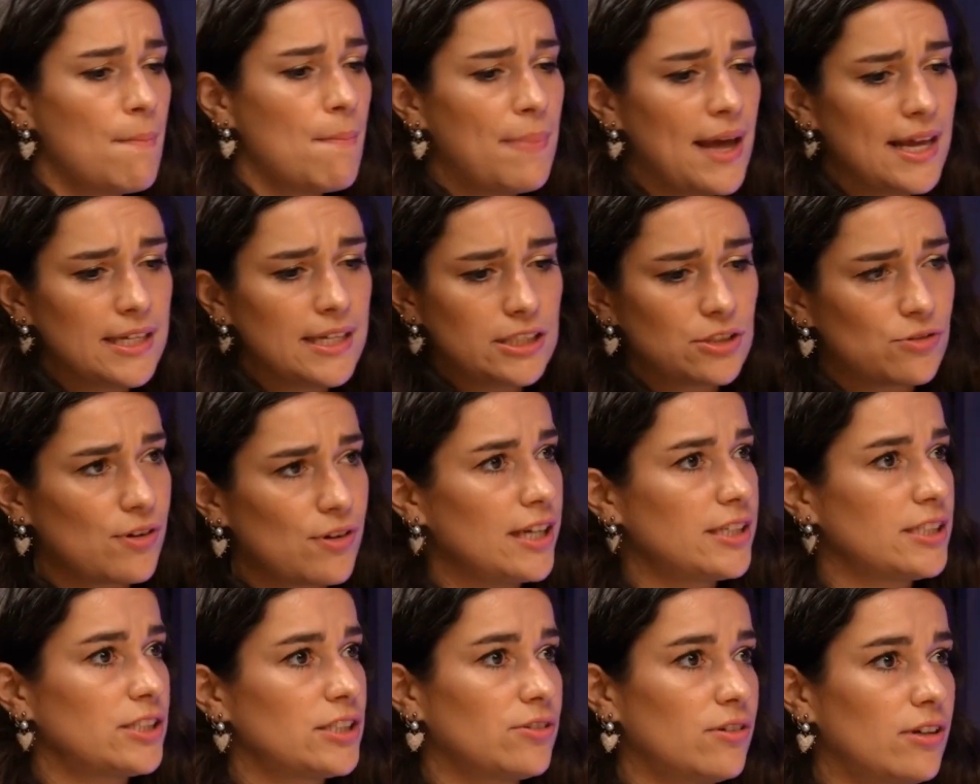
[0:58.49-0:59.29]
best
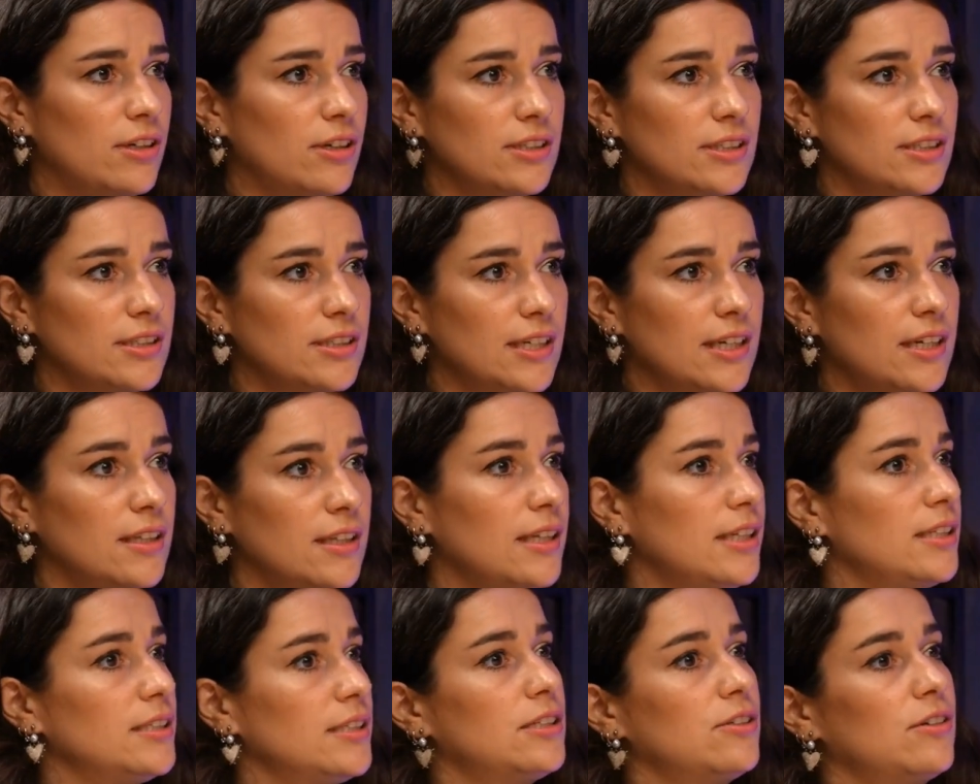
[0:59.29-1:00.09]
restaurants
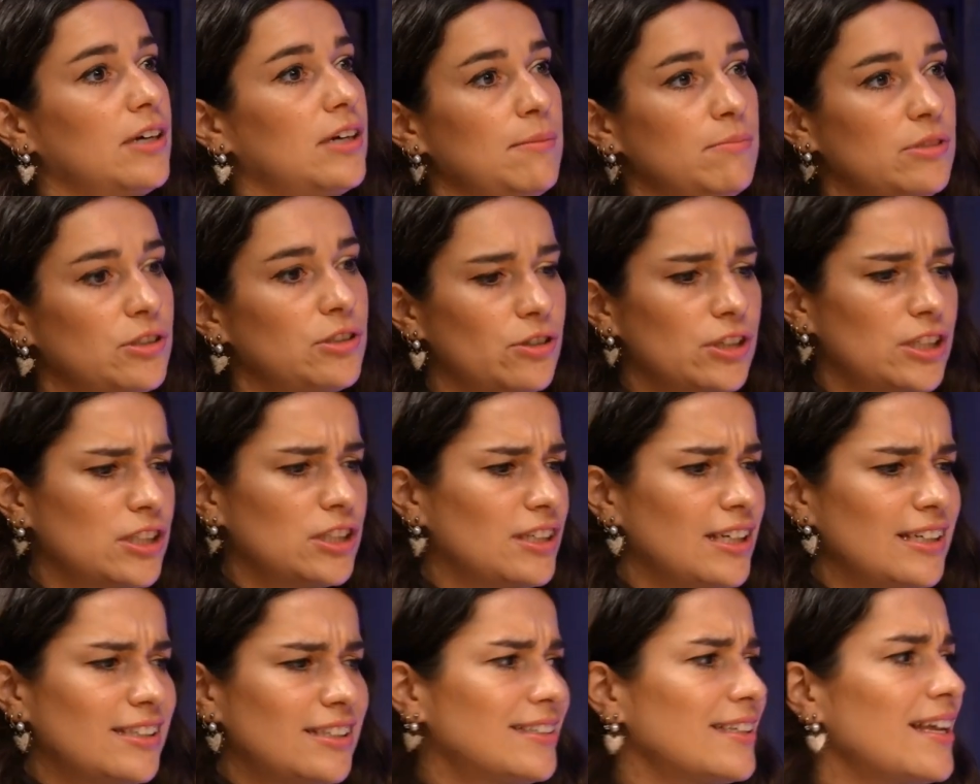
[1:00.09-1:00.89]
in Instagram search.
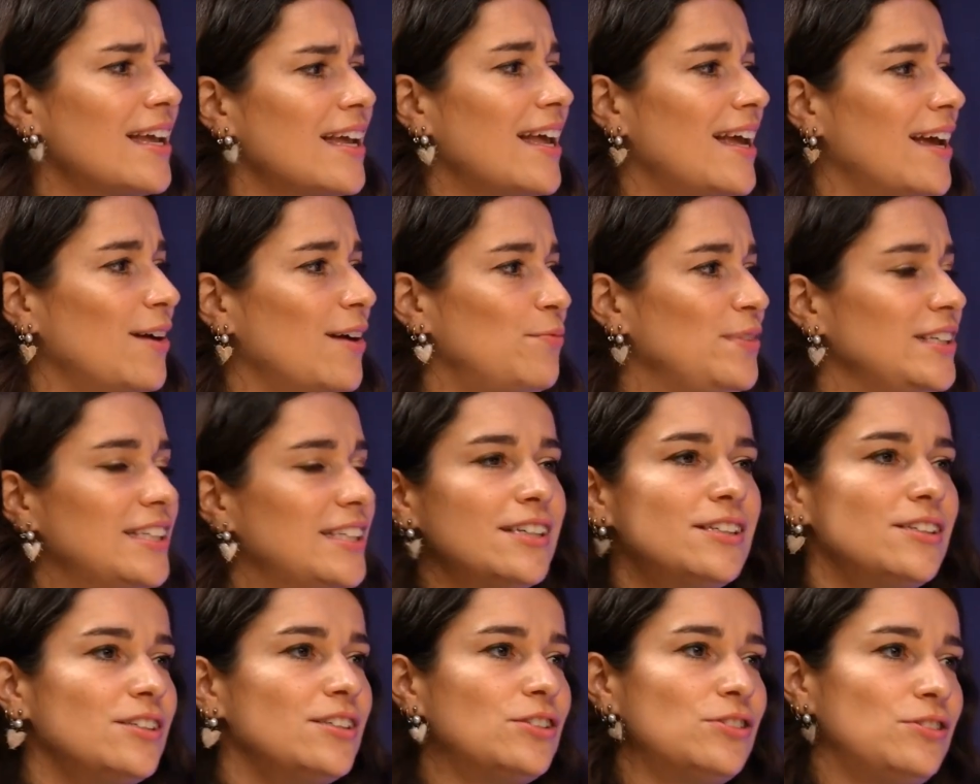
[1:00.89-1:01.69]
We
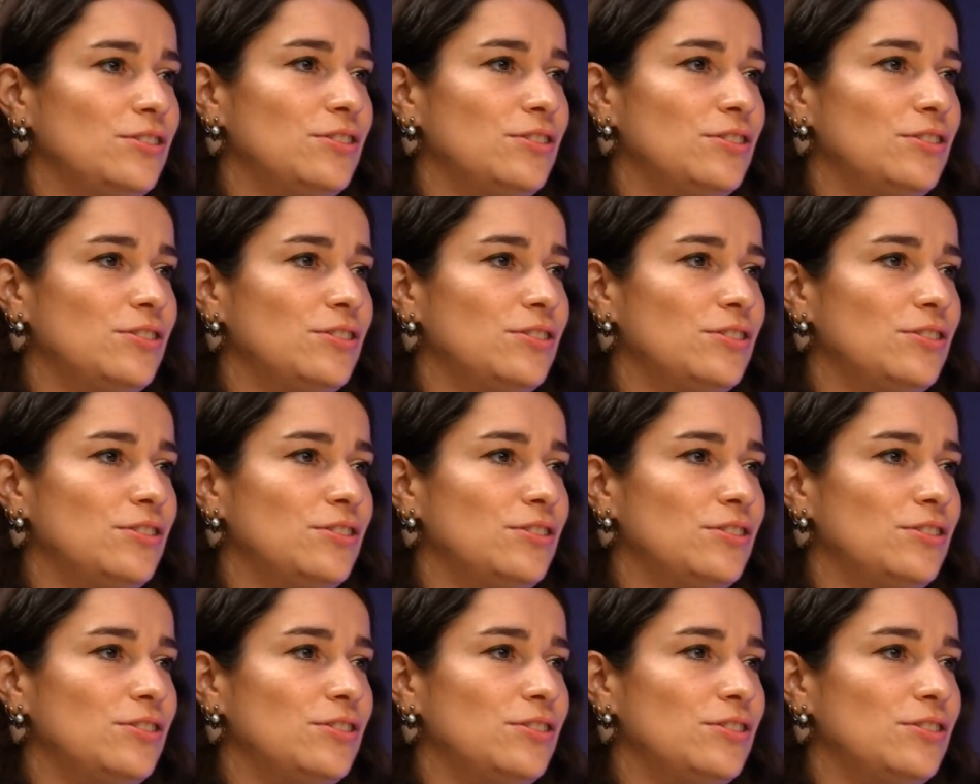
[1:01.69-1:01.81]
didn't